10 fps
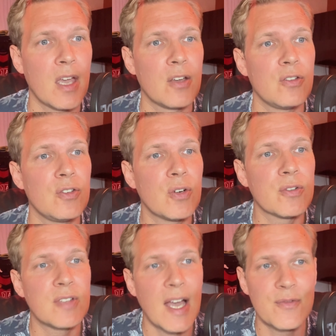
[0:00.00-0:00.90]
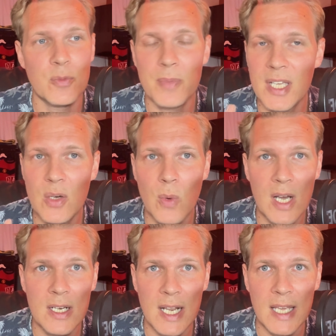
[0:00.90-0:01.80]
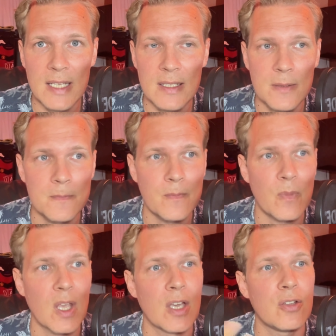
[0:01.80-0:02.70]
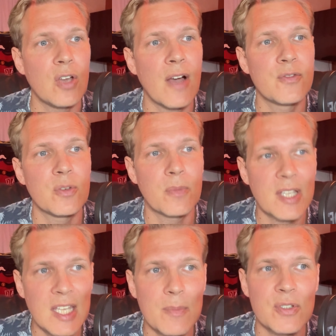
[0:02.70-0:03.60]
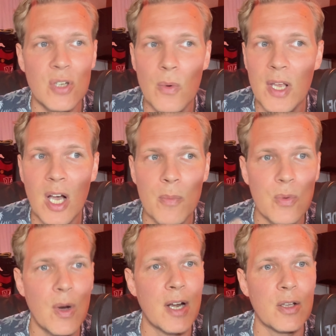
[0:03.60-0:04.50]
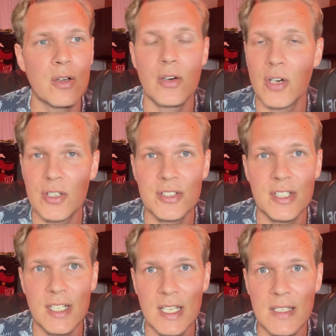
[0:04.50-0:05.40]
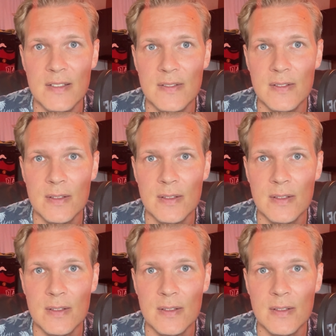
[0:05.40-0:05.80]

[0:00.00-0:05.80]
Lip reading: You don't have to pick one lane. You have to keep showing up where your curiosity leads.